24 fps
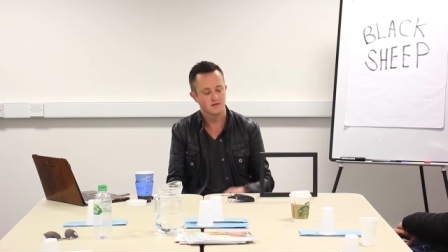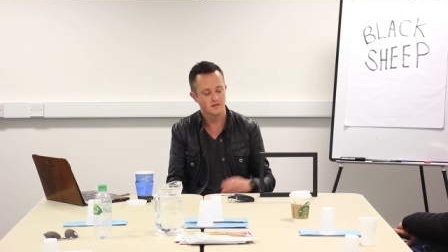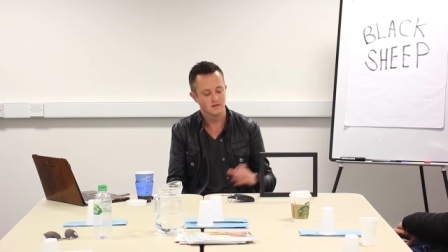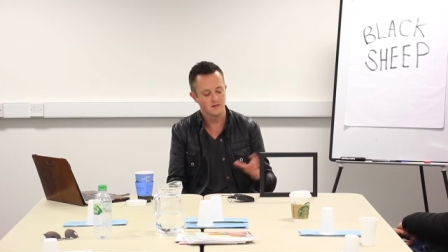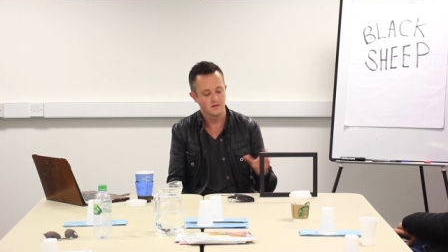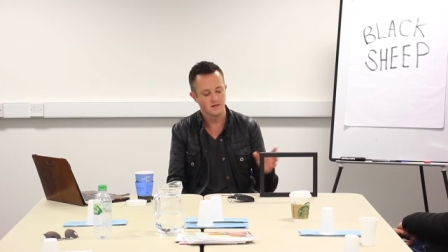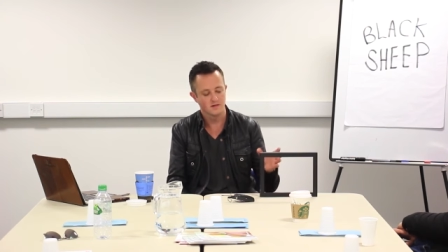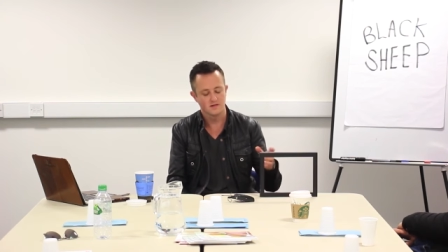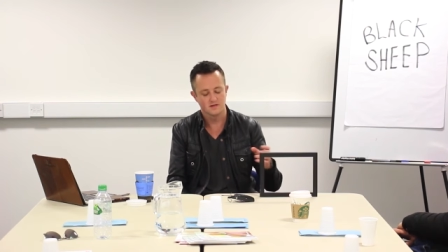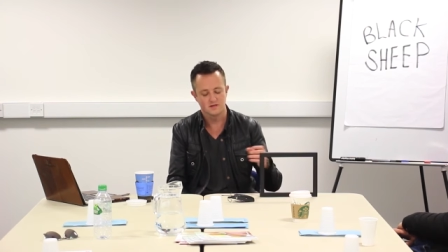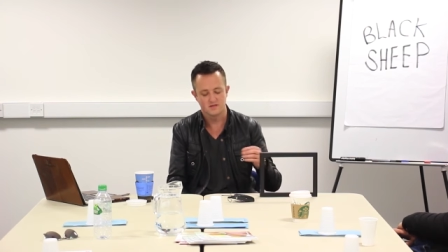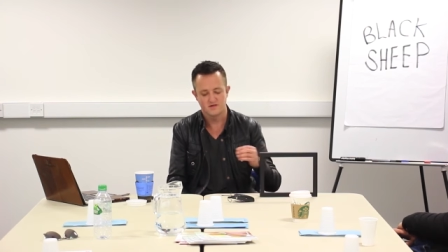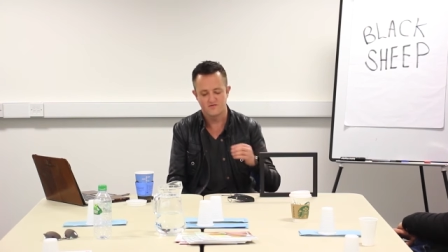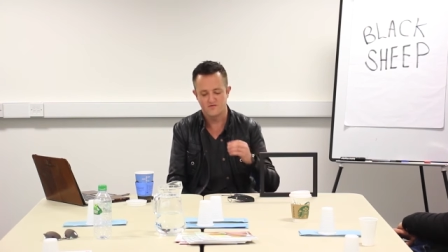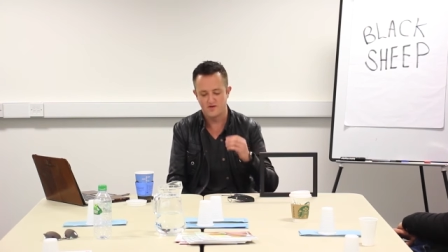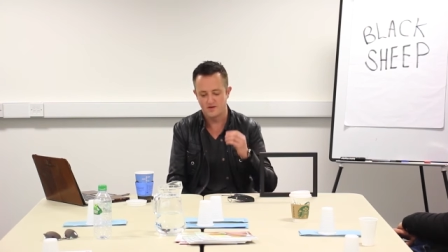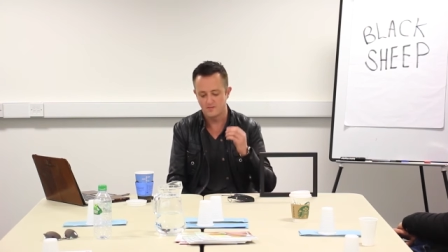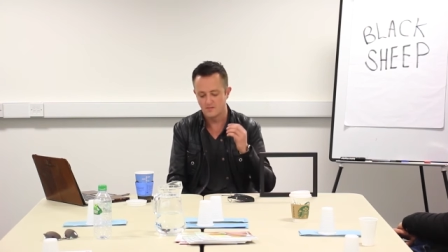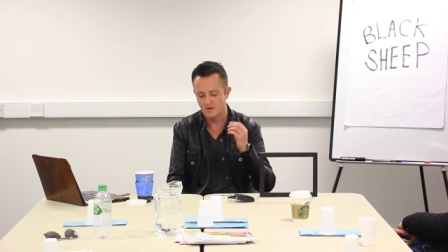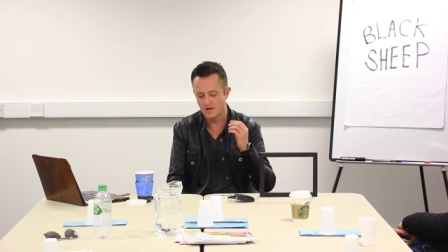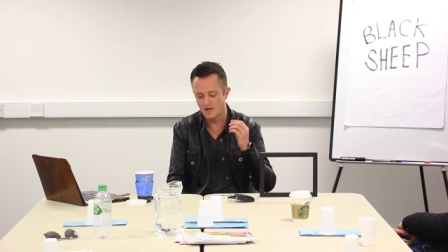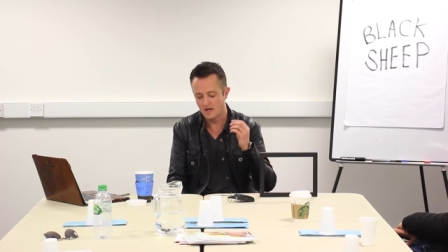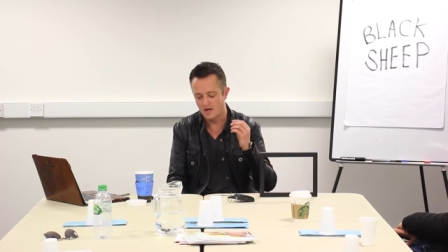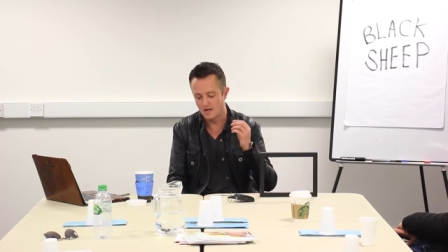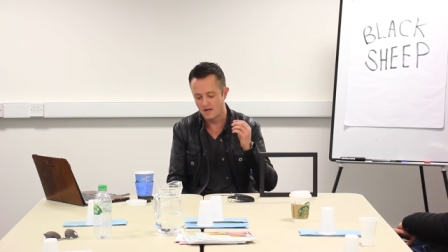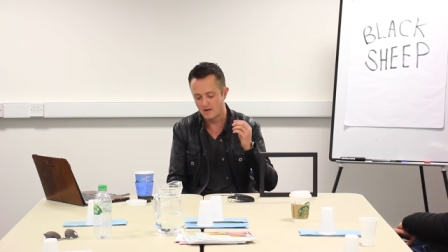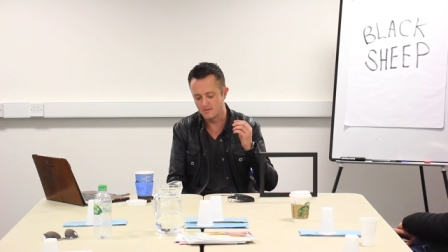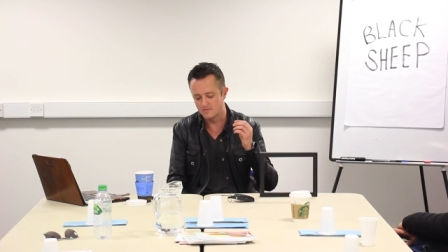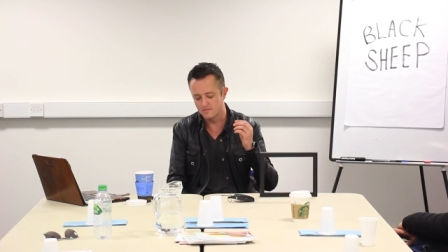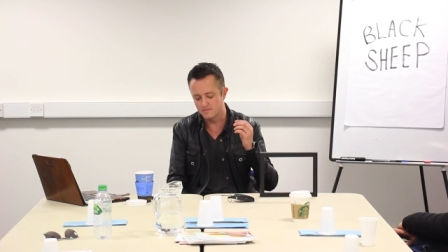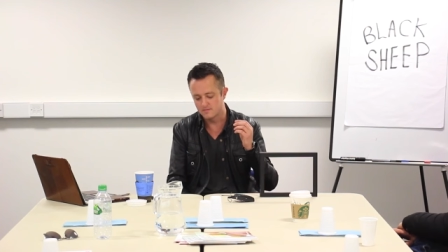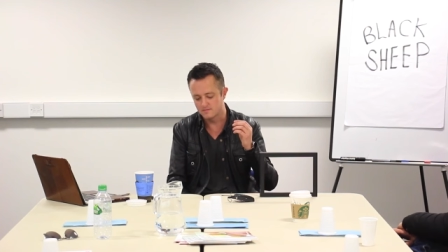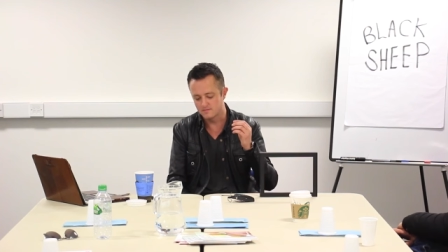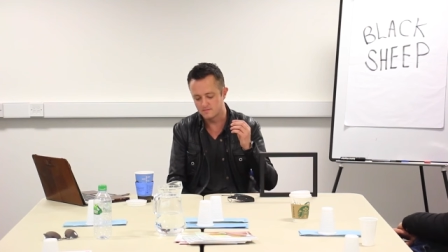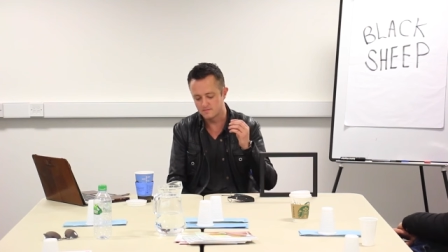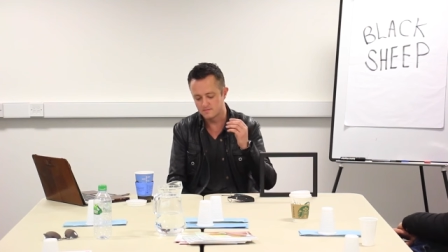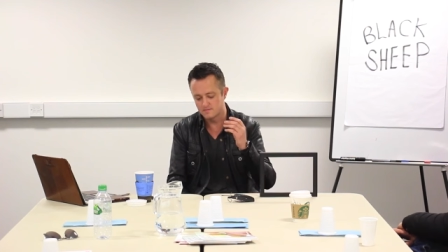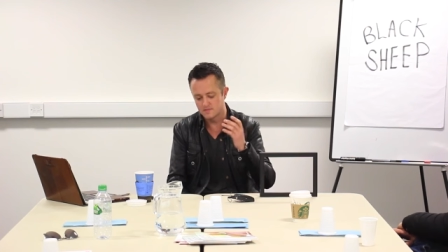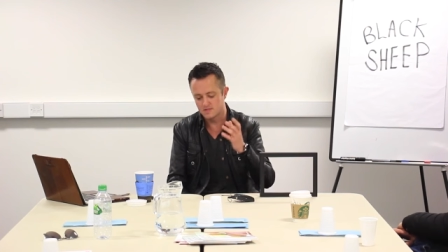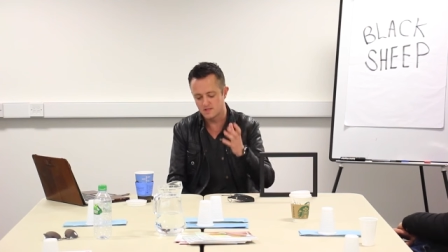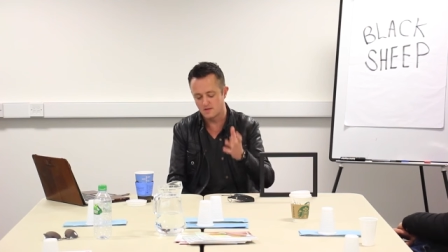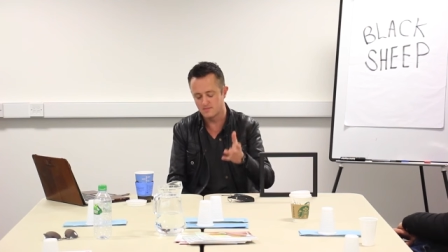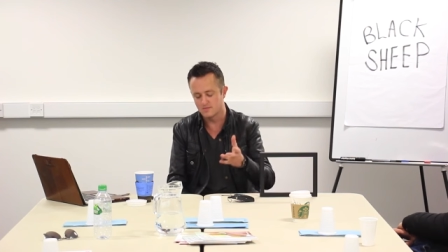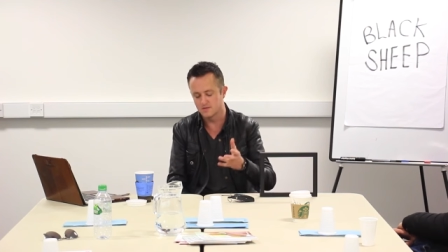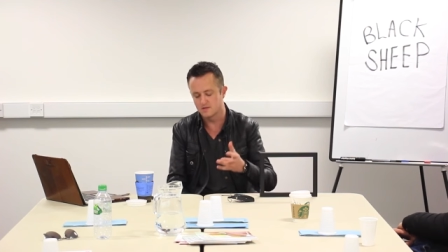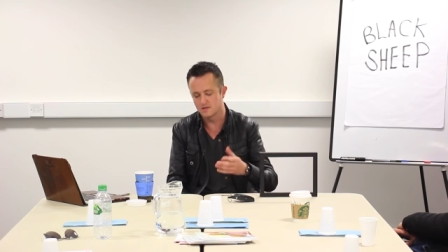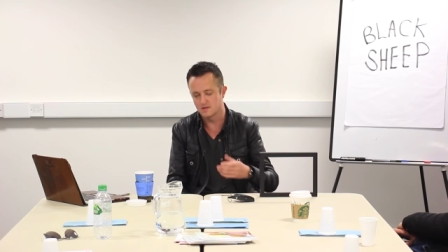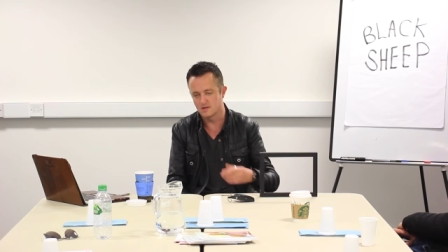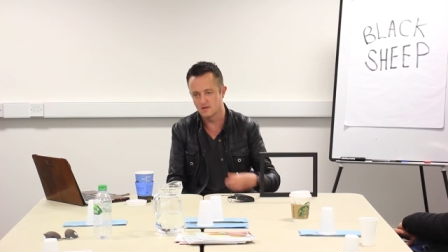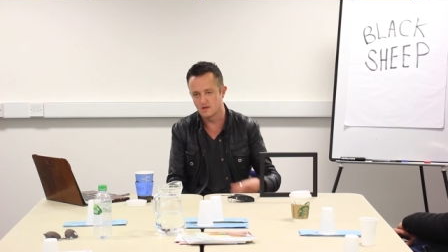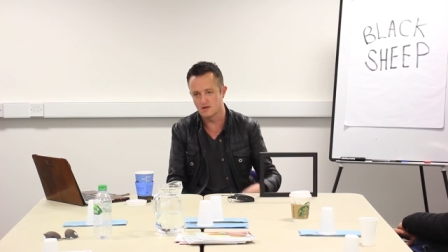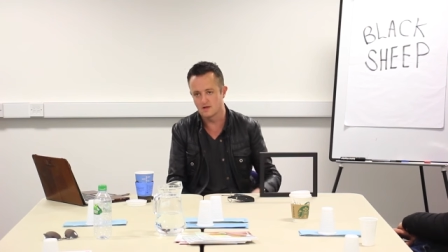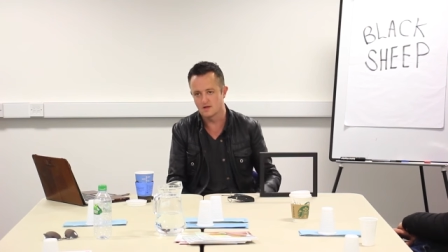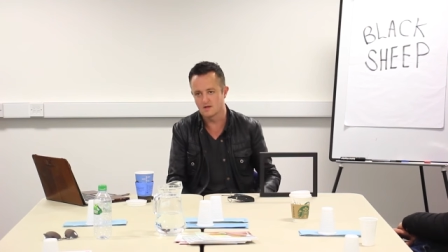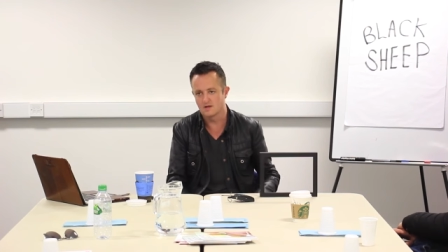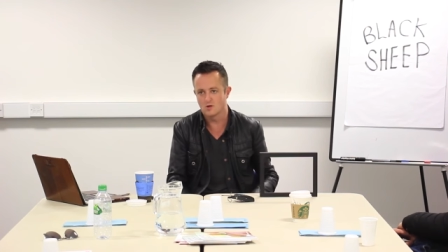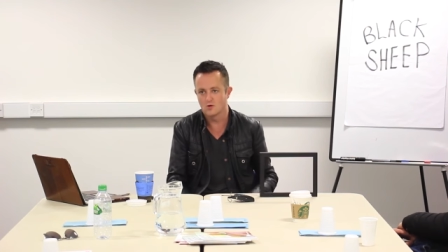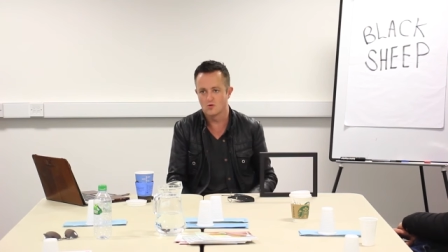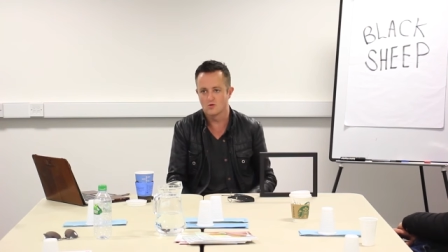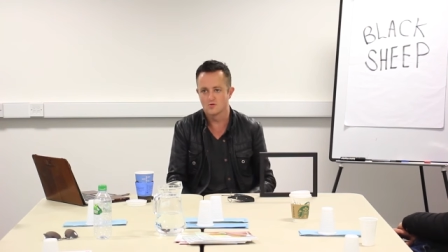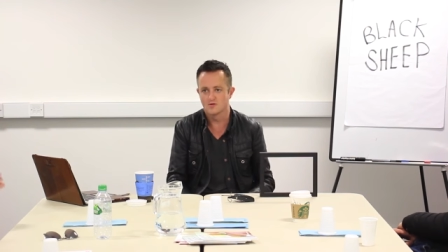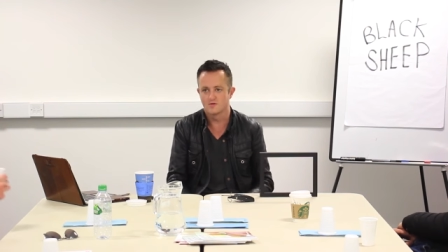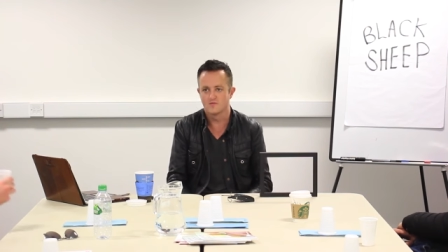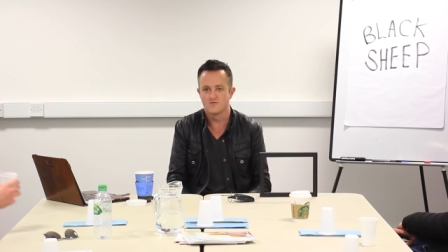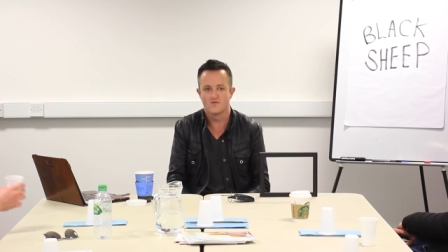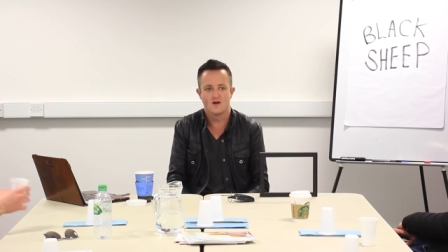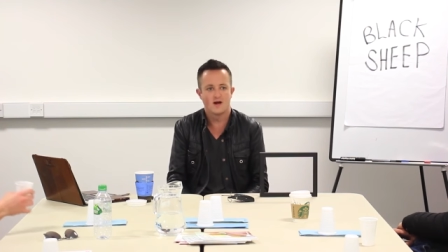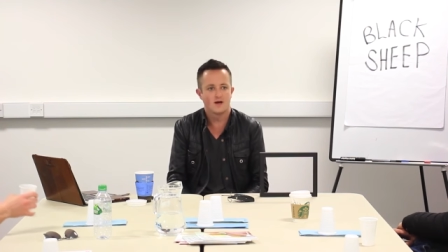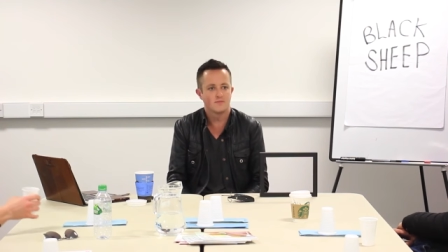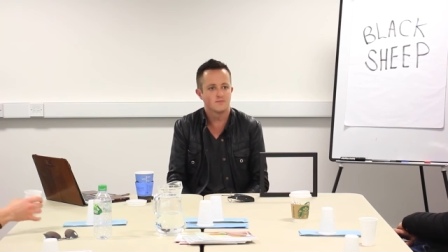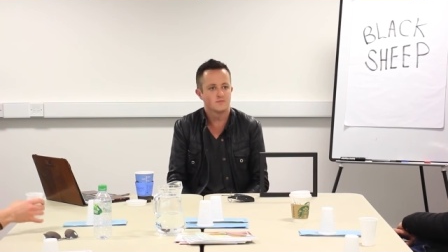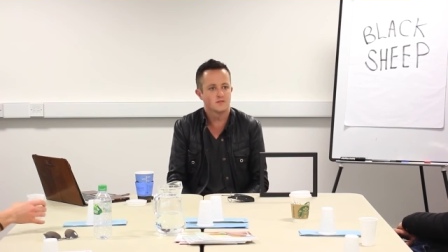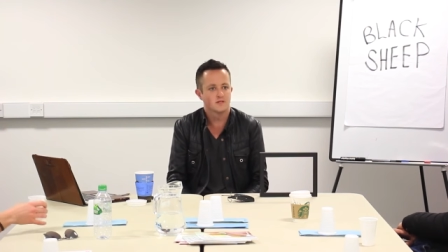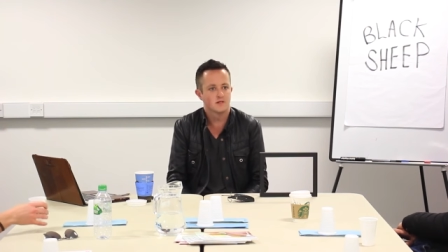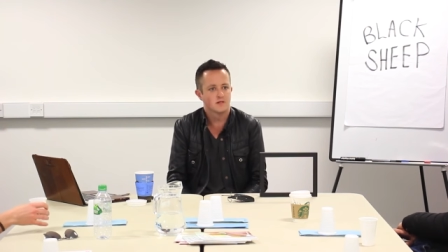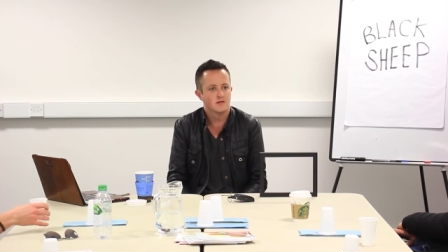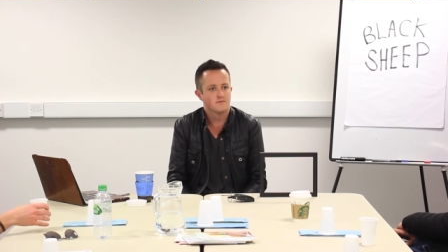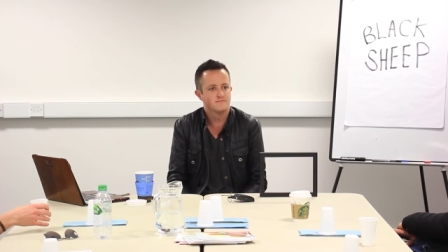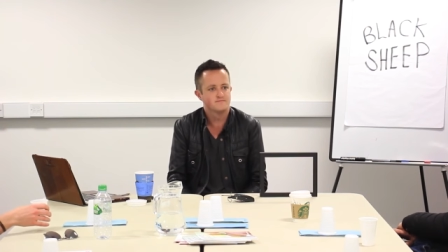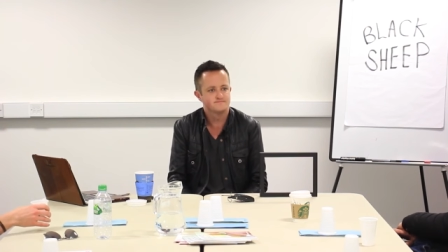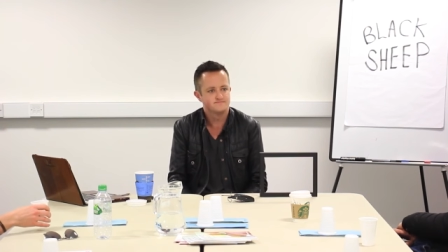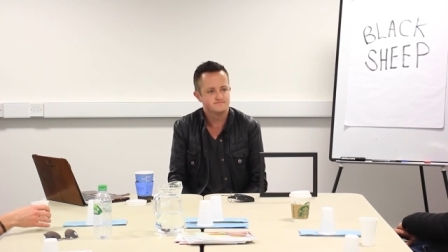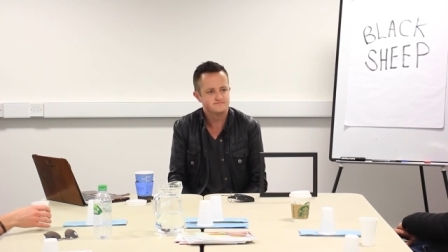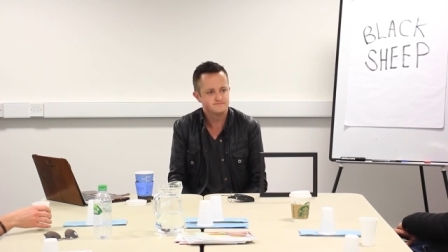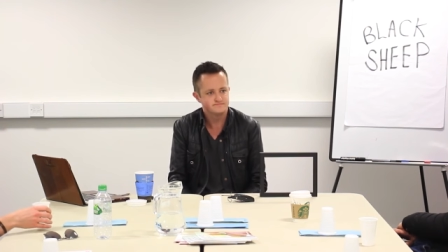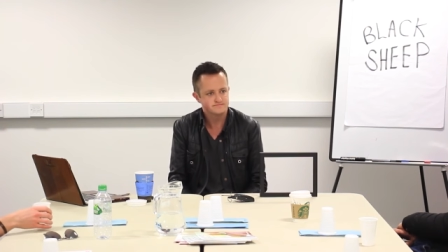He, he lost the fame. Um, somebody like Gordon Ramsay,